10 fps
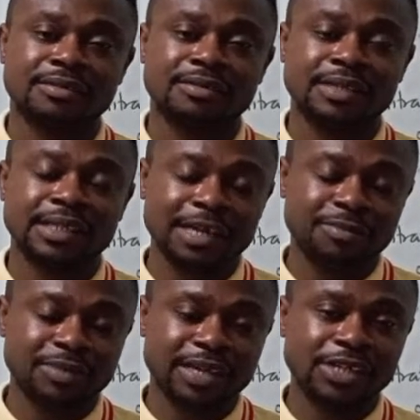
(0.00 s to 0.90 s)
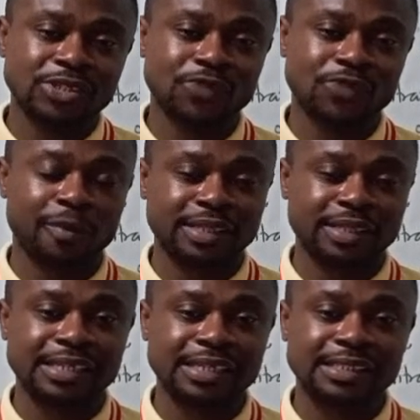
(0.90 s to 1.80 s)
The name there is also
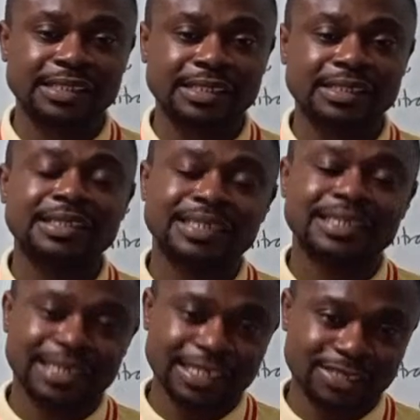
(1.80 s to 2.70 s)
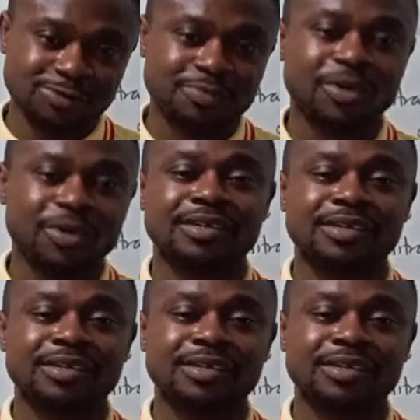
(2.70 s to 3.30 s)
Pharmaceutical, the School Board.